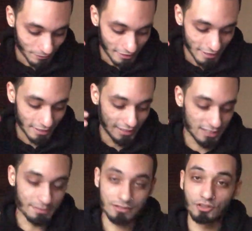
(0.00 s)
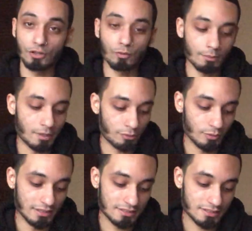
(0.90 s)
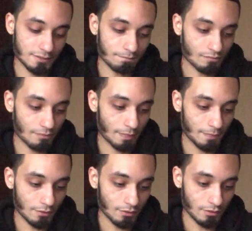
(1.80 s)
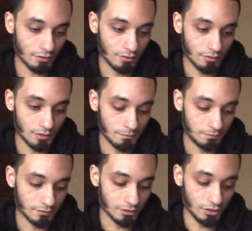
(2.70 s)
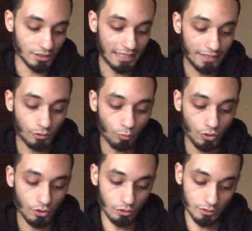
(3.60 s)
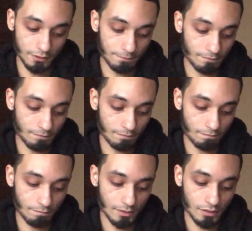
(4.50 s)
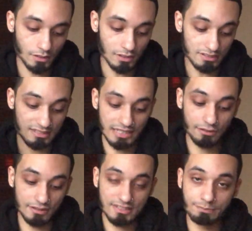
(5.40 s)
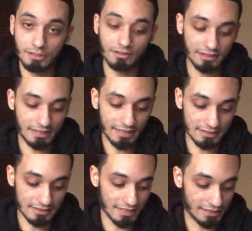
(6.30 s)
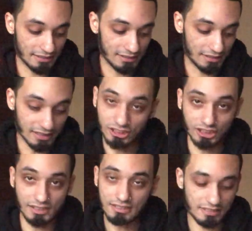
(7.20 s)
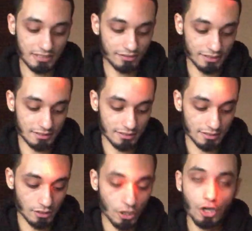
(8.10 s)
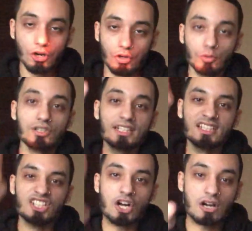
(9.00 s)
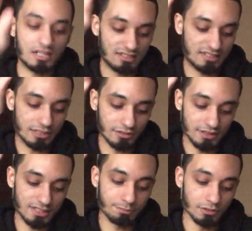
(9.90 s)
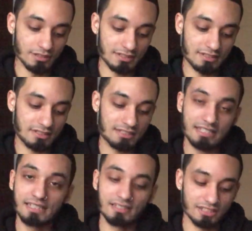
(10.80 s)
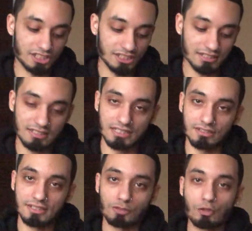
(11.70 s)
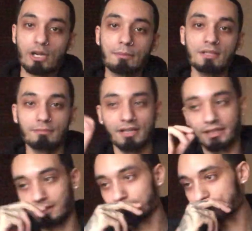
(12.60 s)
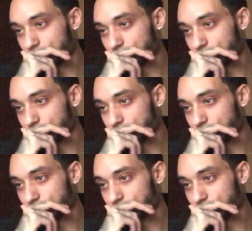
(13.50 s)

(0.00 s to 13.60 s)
and that leads me to another one of my points. Um, look at the world. A serious spirit can't take this shit serious. Only non-serious spirits take this shit serious. What do I mean by that?